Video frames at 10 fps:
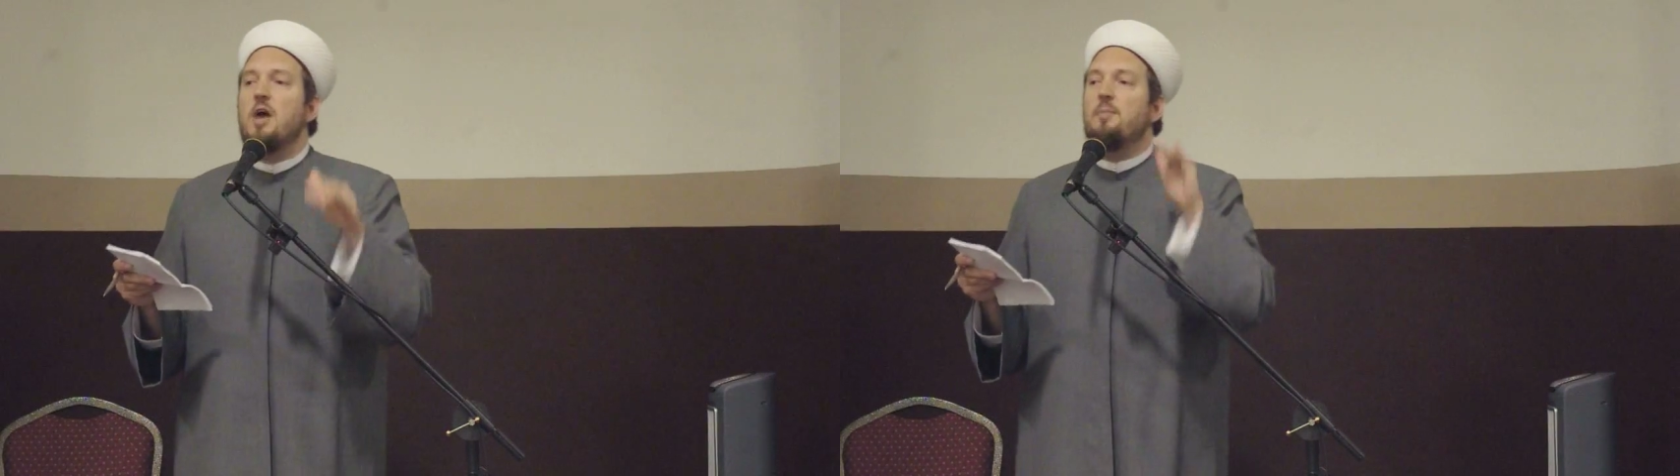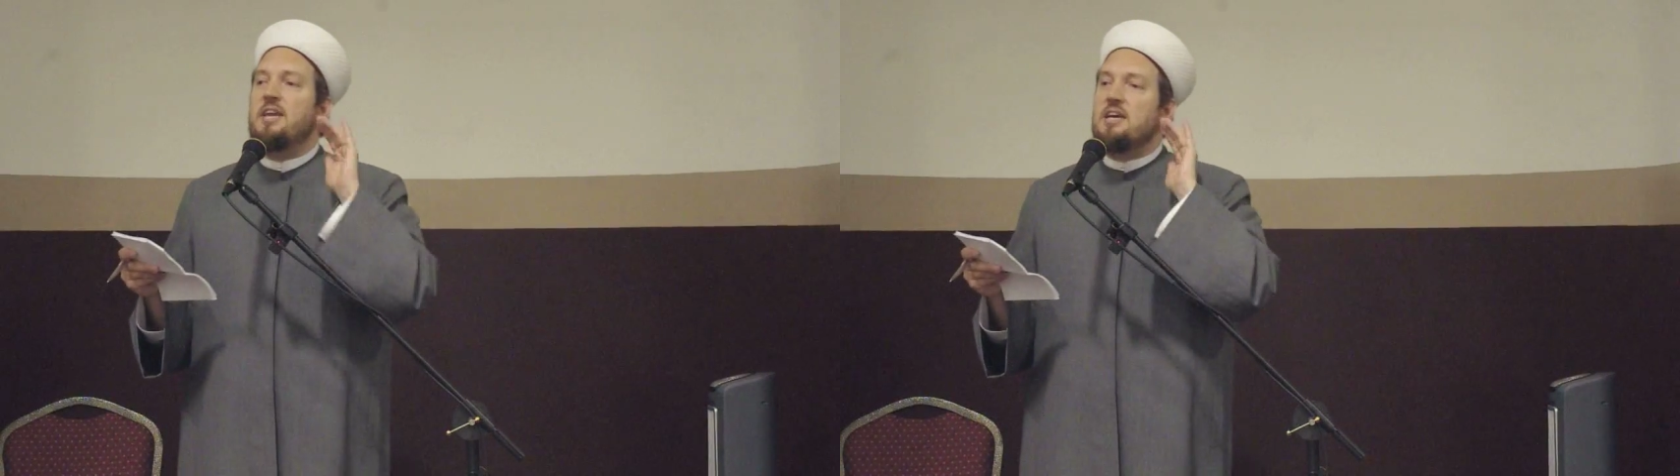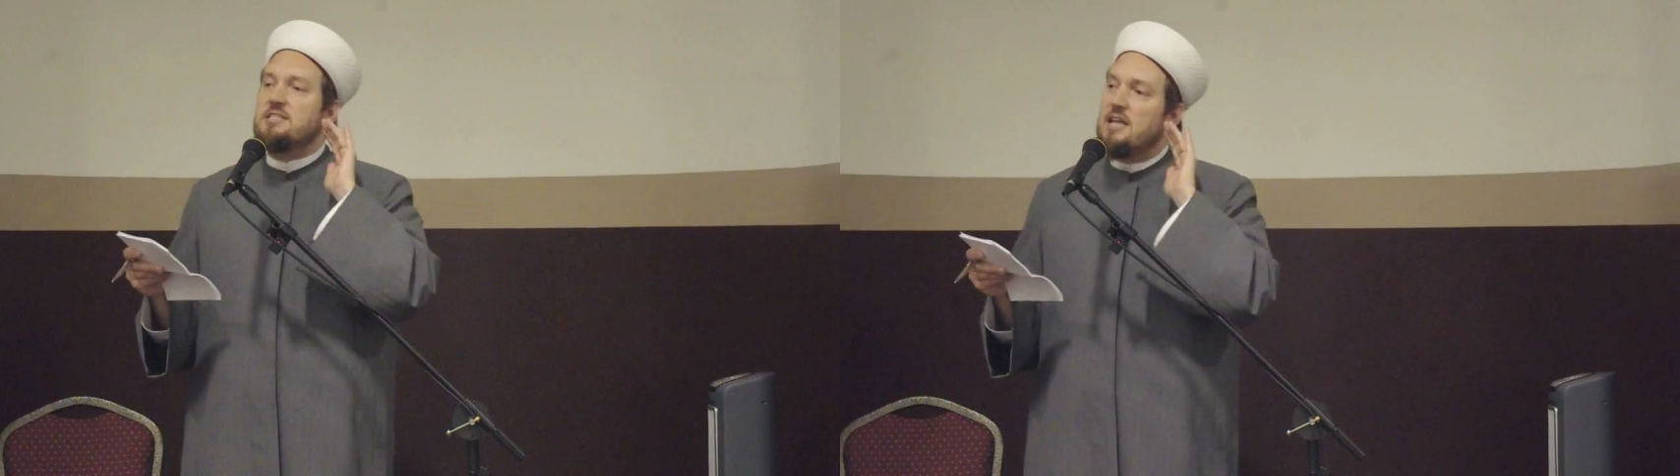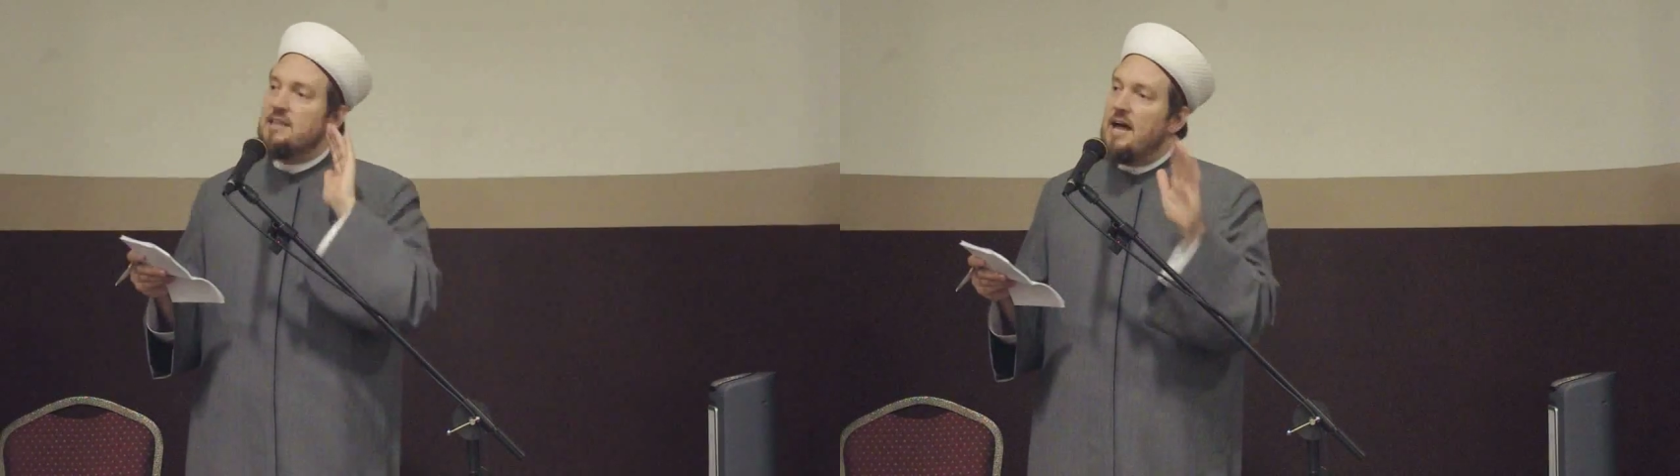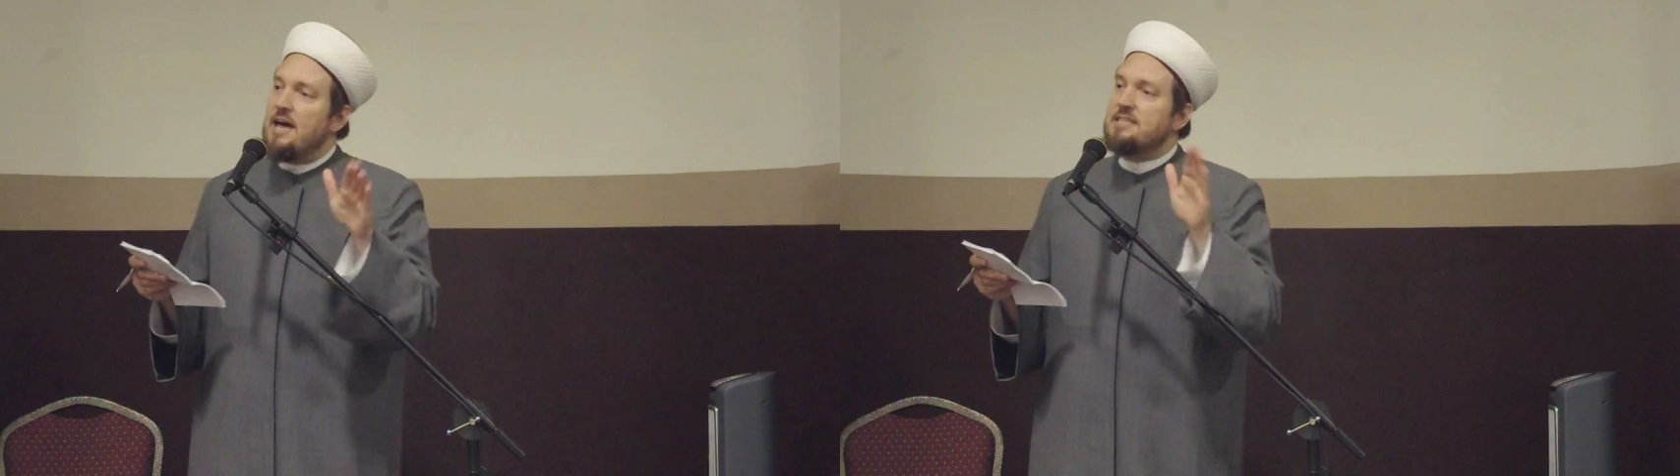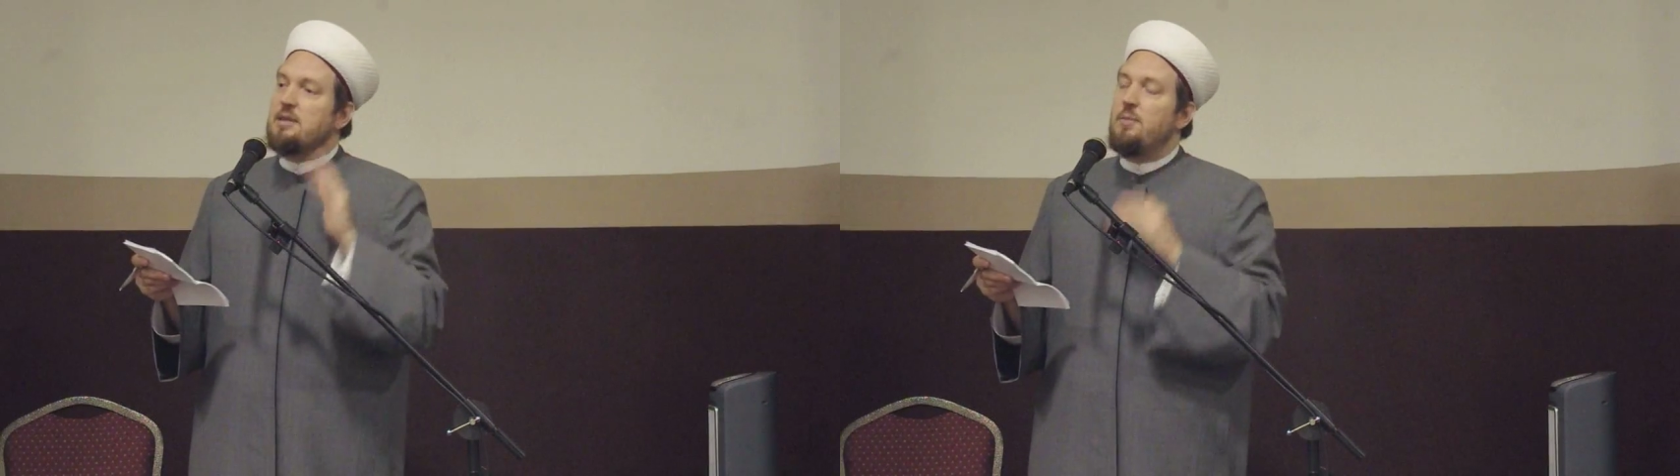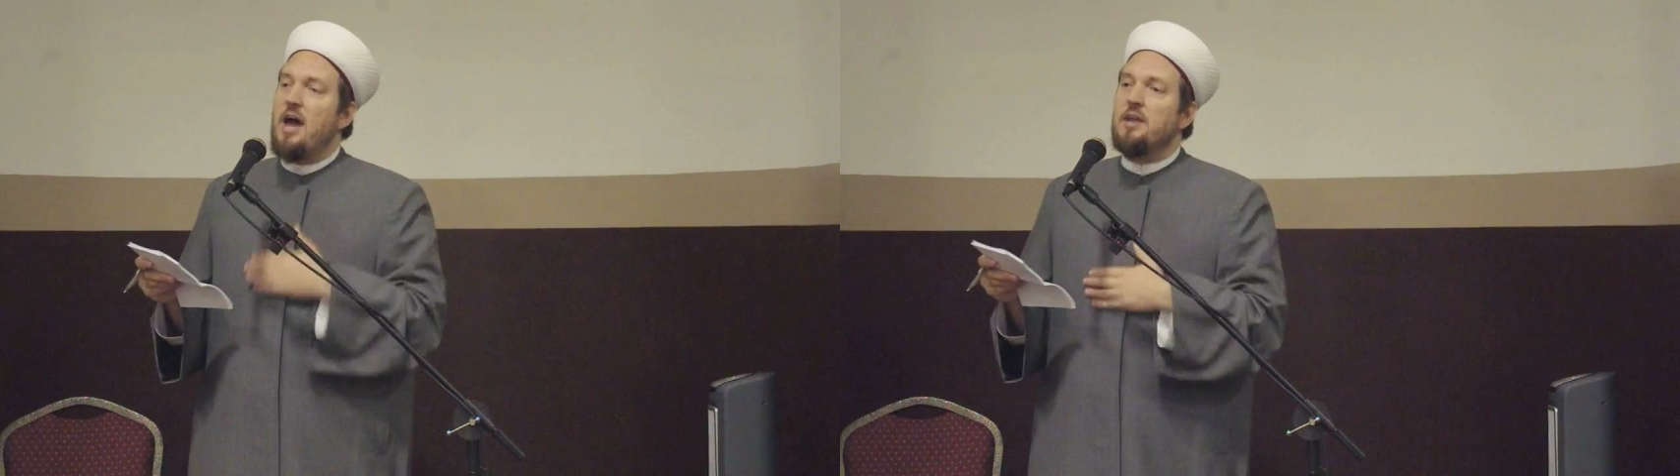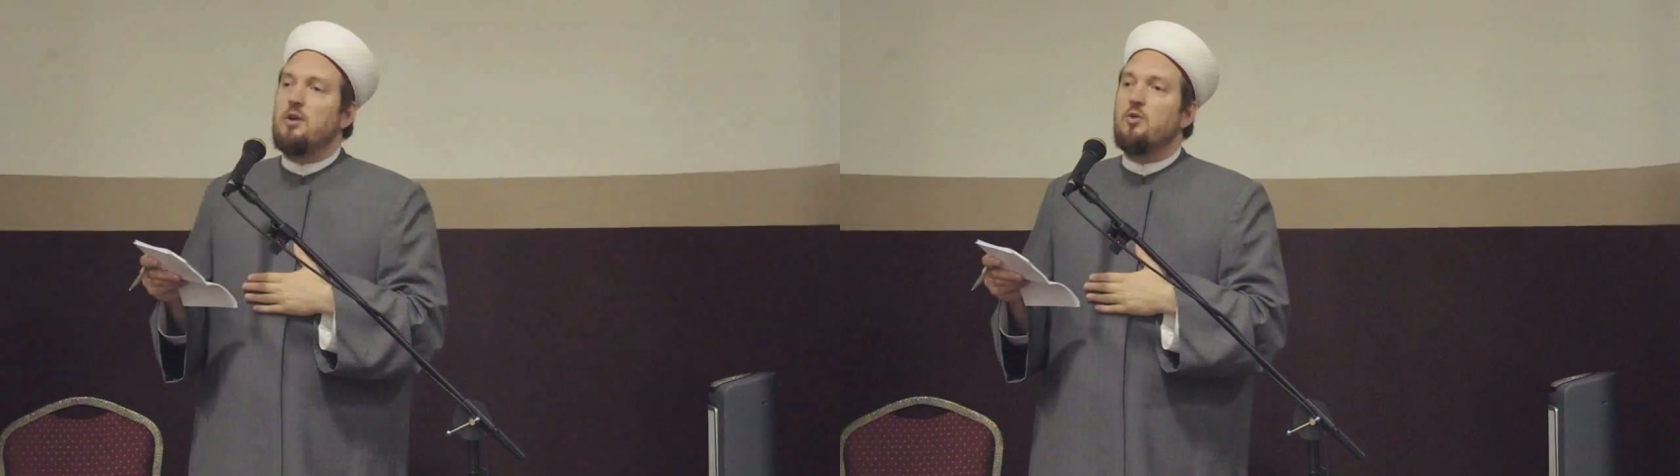because Allah
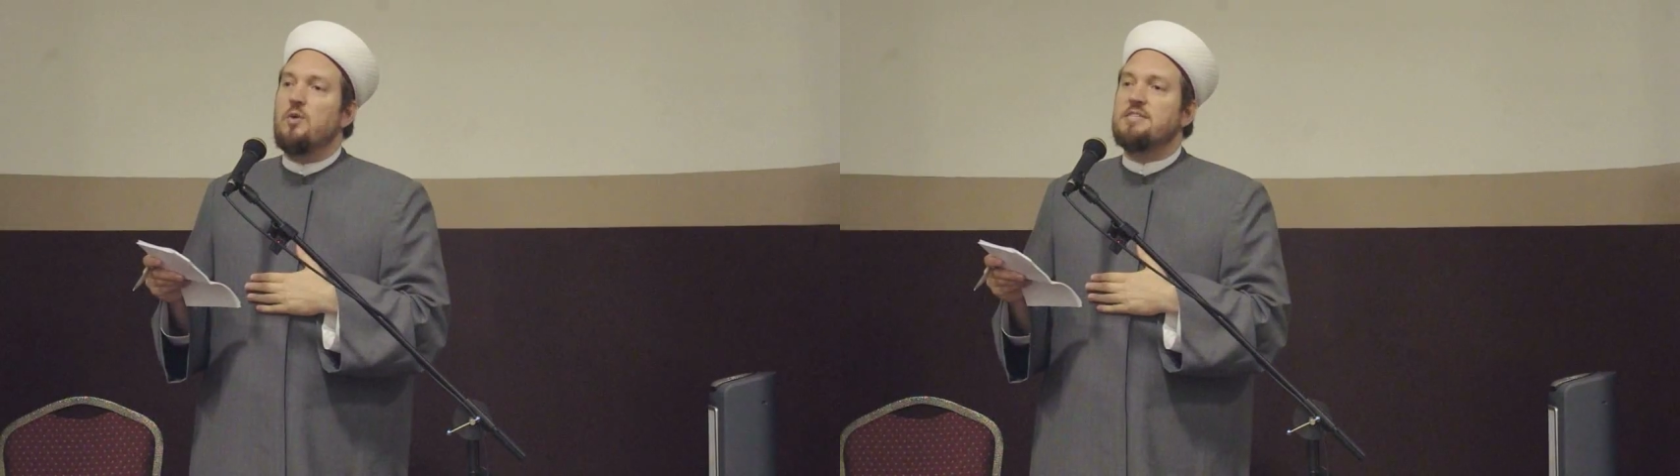subhanahu wa